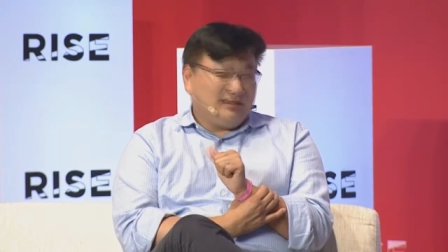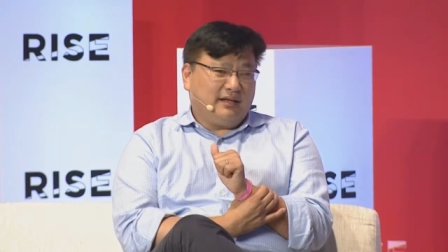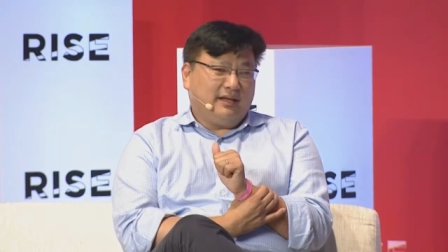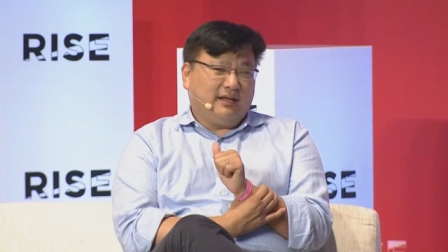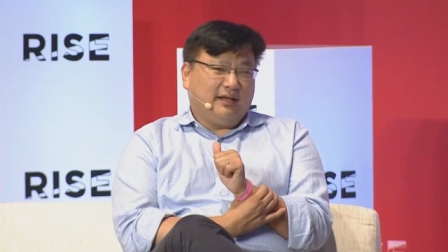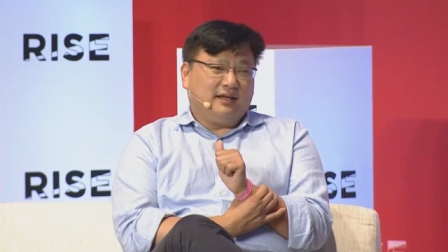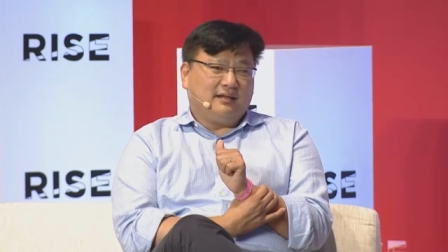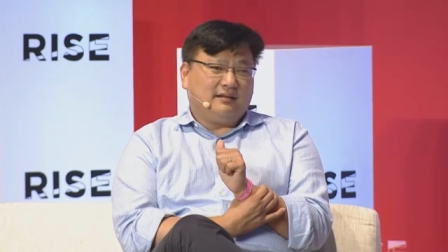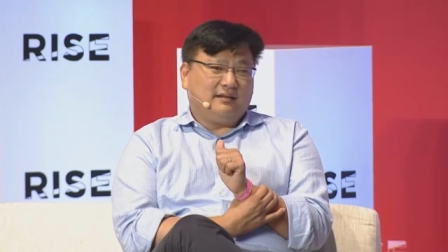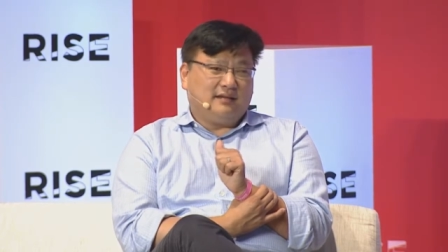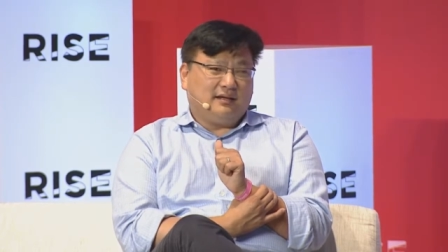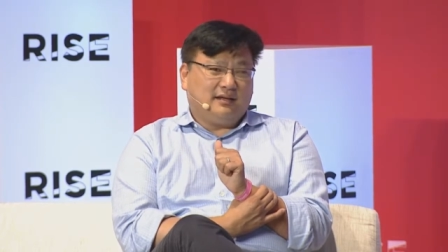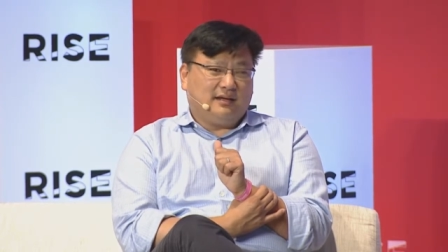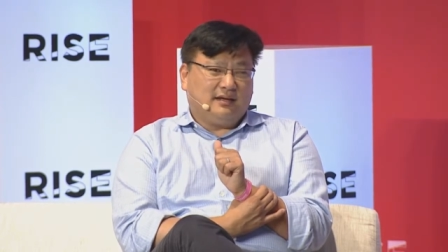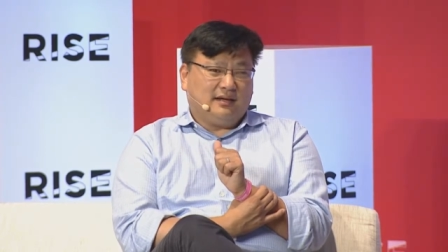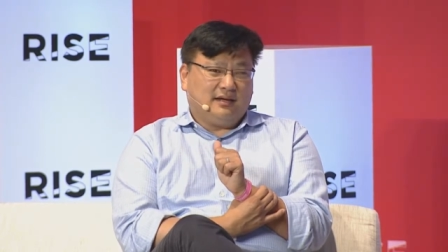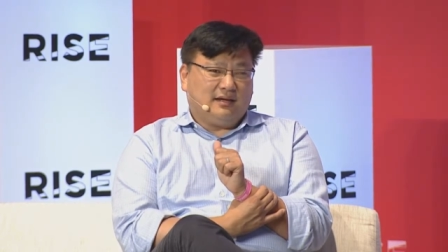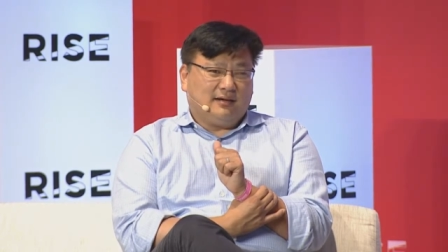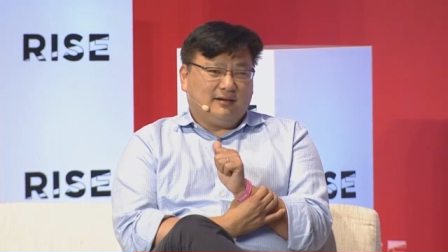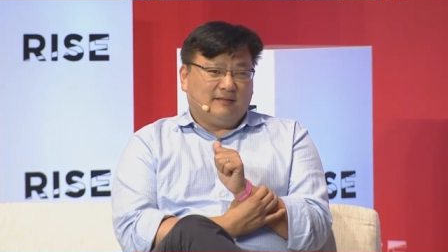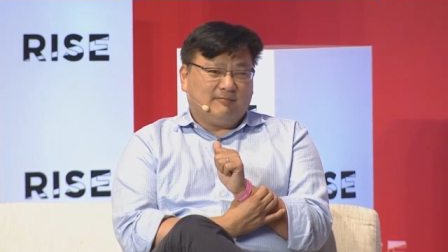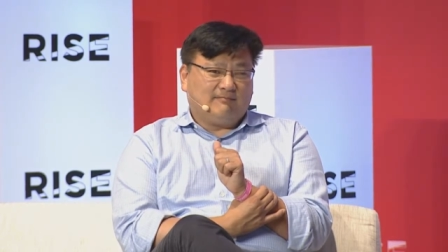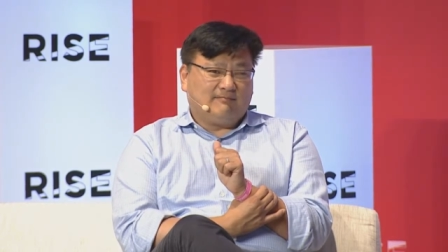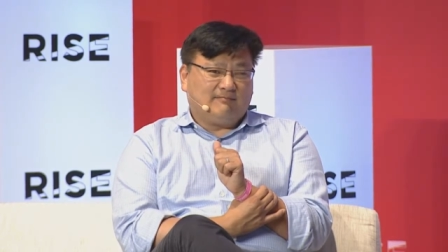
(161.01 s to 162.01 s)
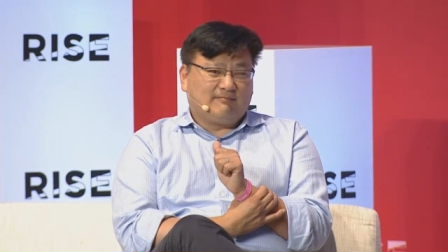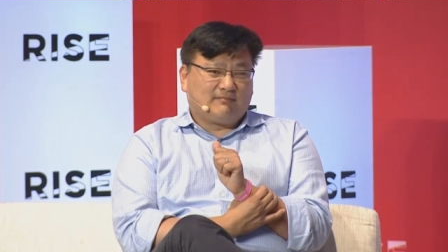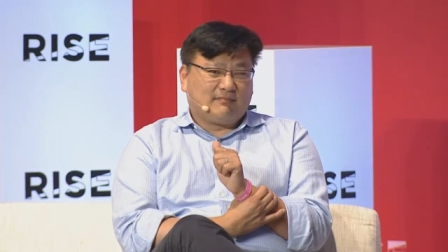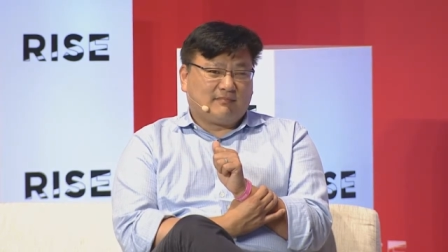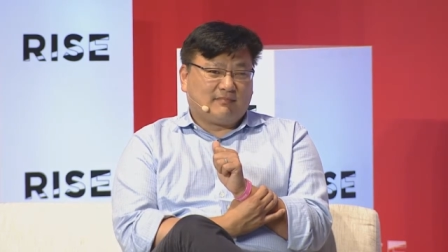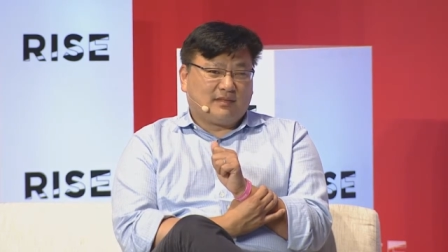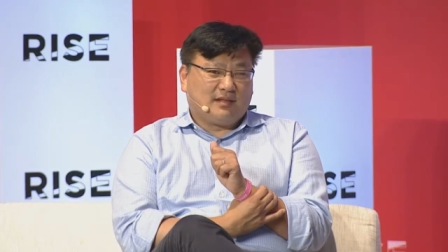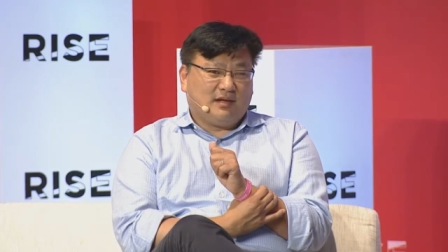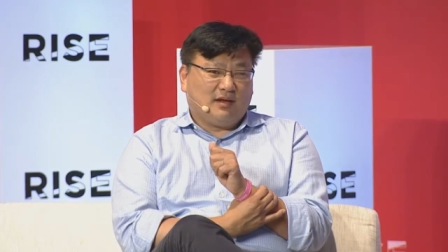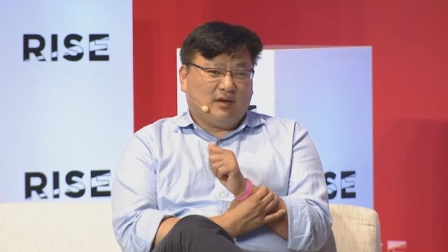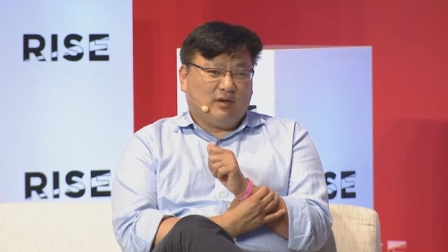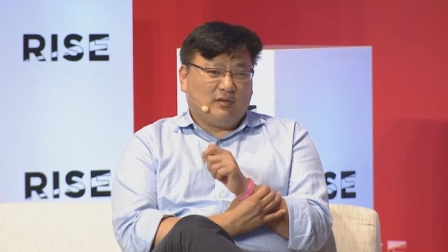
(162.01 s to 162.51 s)
In the um,
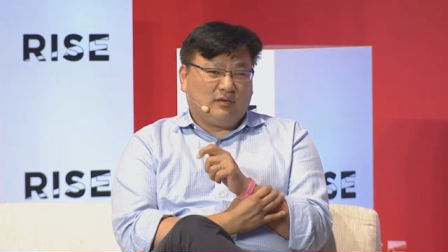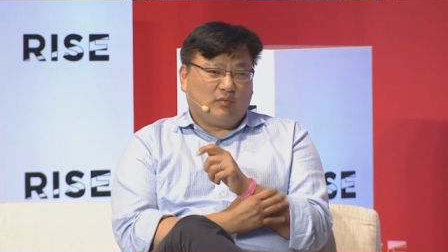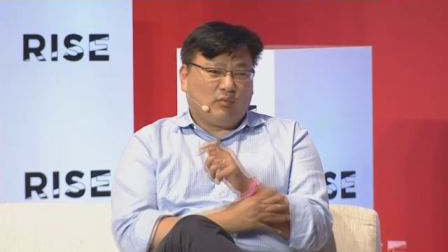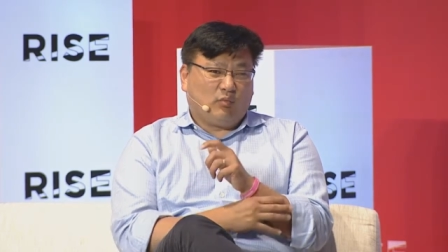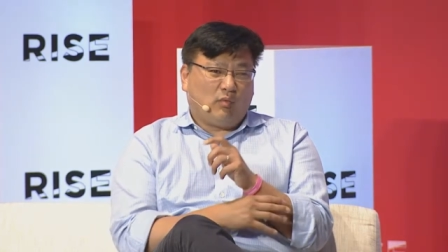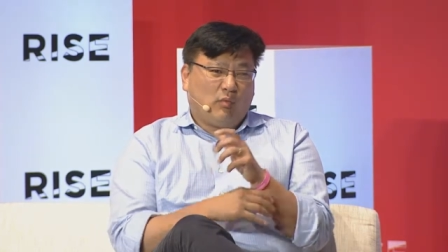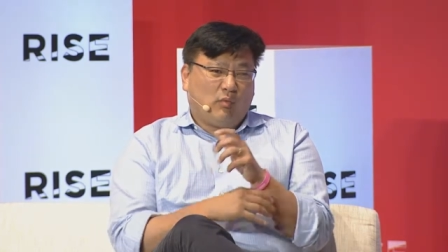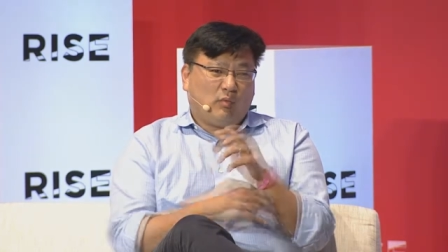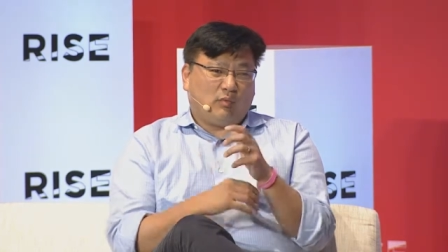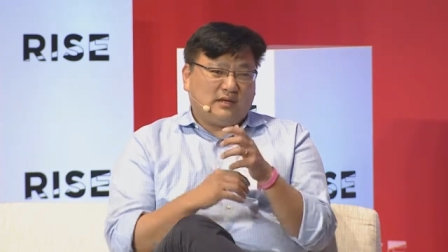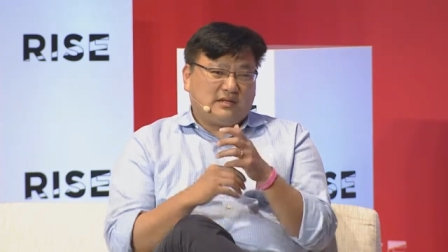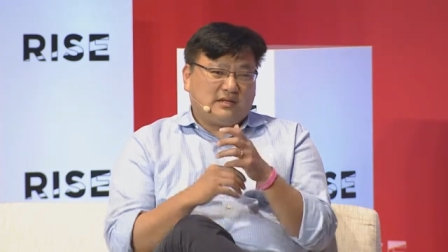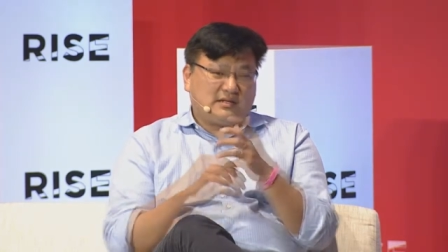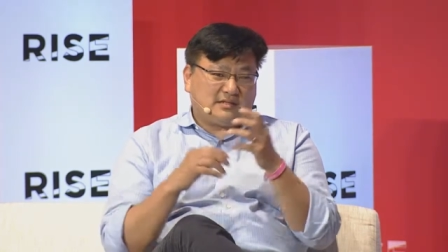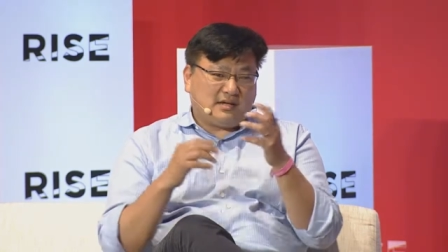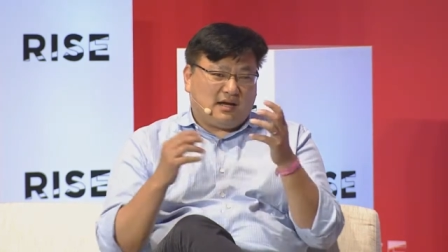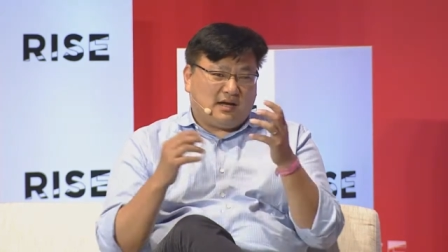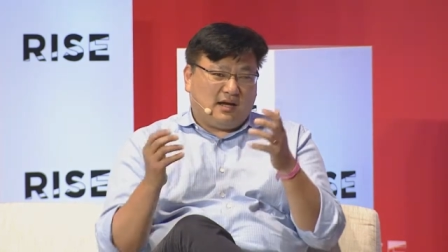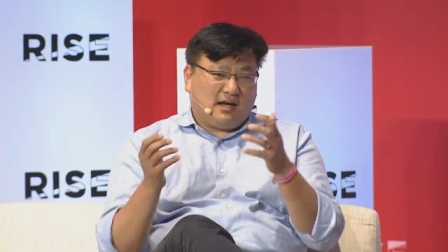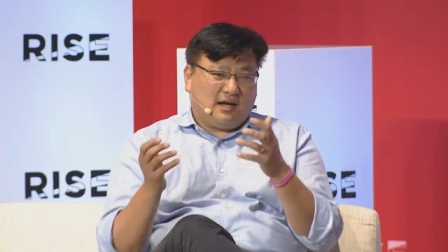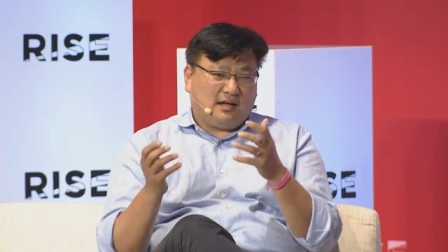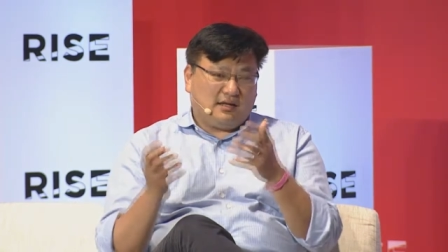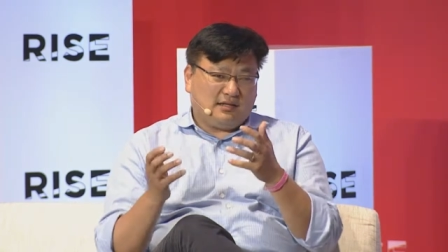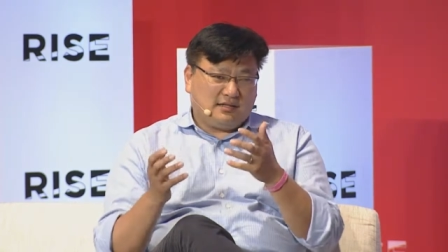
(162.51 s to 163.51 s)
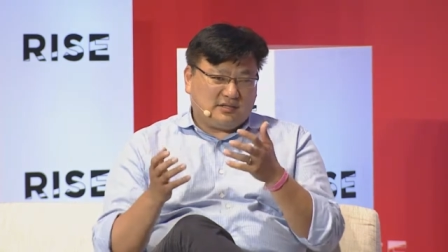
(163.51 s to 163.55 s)
what we saw